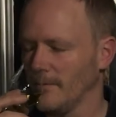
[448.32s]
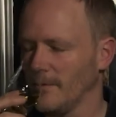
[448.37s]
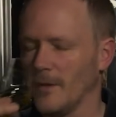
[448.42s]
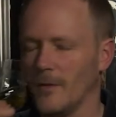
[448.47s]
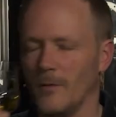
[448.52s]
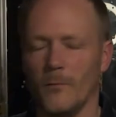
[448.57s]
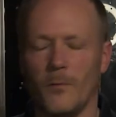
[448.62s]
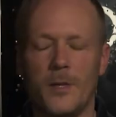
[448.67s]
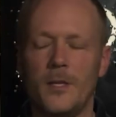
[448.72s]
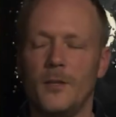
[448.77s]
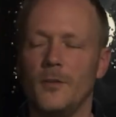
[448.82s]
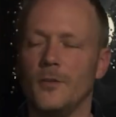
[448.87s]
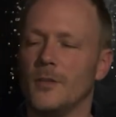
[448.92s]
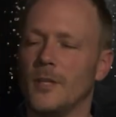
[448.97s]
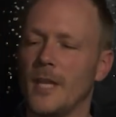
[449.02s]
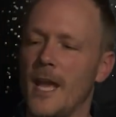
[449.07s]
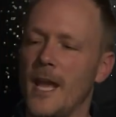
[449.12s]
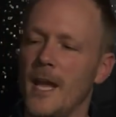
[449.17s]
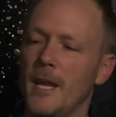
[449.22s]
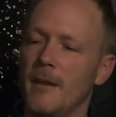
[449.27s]
When you just
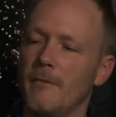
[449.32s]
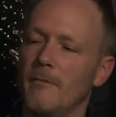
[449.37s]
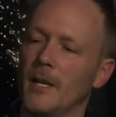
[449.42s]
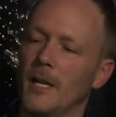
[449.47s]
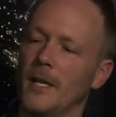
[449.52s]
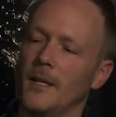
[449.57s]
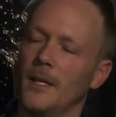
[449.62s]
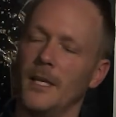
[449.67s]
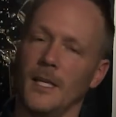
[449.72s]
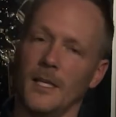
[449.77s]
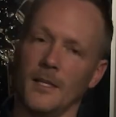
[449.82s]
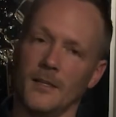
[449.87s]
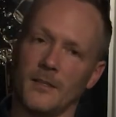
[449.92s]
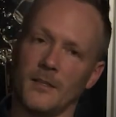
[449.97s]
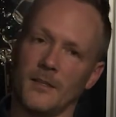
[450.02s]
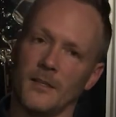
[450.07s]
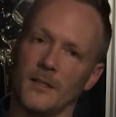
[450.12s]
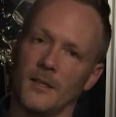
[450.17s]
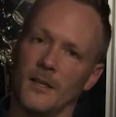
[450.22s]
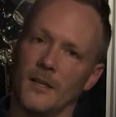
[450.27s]
air it like this,
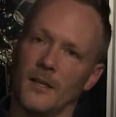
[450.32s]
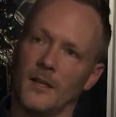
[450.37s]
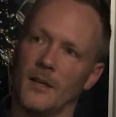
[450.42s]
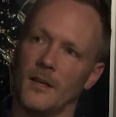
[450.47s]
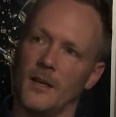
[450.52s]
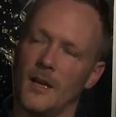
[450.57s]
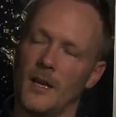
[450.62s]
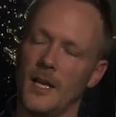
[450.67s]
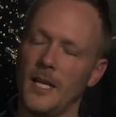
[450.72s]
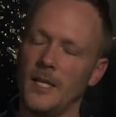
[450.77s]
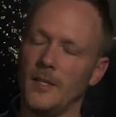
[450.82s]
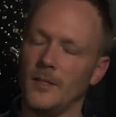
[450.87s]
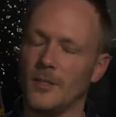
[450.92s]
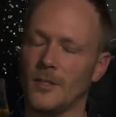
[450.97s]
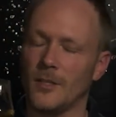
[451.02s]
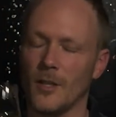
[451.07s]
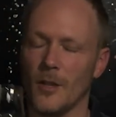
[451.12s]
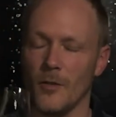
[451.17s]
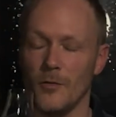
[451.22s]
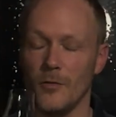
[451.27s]
it's
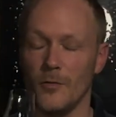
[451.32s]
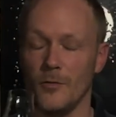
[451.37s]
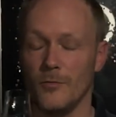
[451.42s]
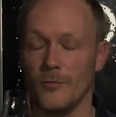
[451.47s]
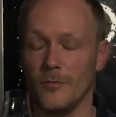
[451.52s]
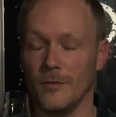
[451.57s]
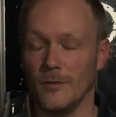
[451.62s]
so